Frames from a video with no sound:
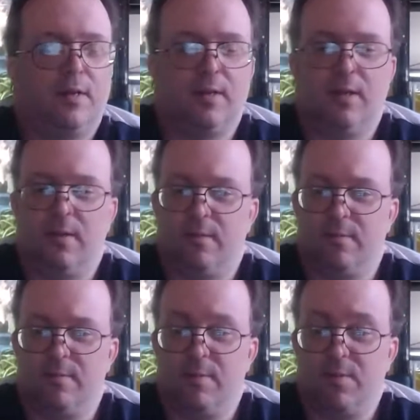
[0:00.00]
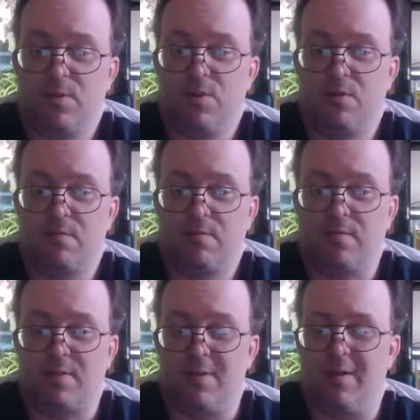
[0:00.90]
Yeah, I'm not.
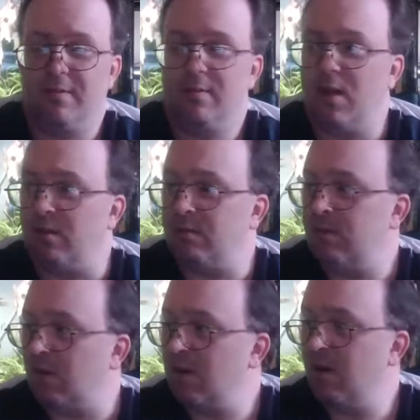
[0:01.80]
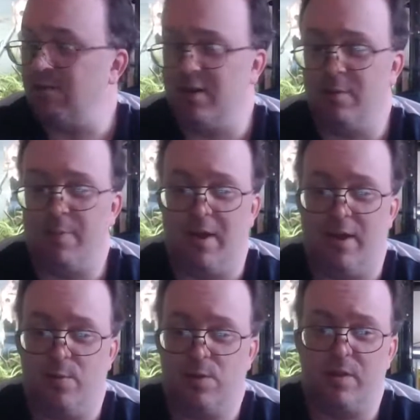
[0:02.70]
you know, I can't really complain.
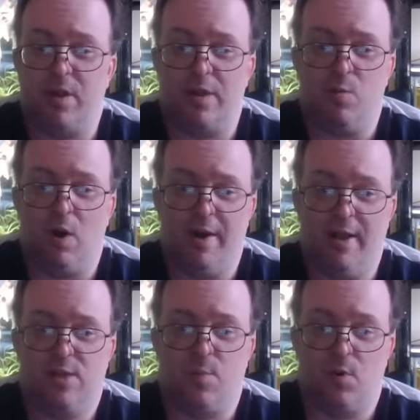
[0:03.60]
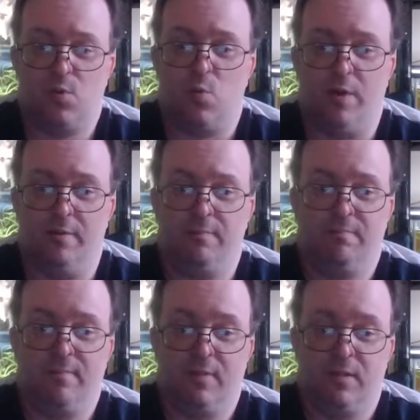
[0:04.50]
It was a day one Xbox One,
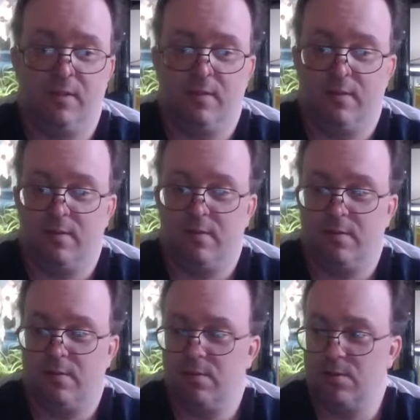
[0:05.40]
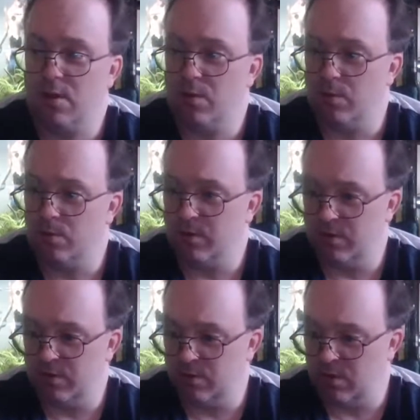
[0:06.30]
so it
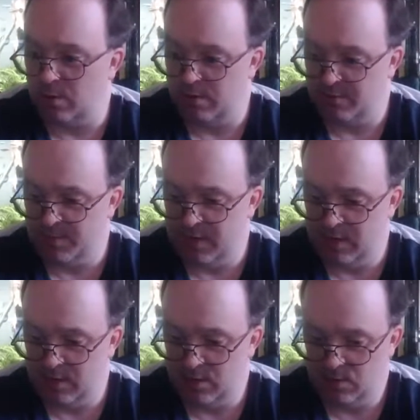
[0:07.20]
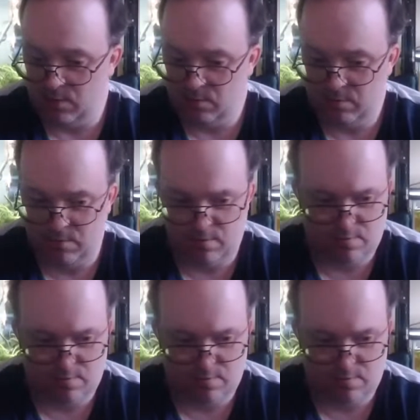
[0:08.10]
was however many years old.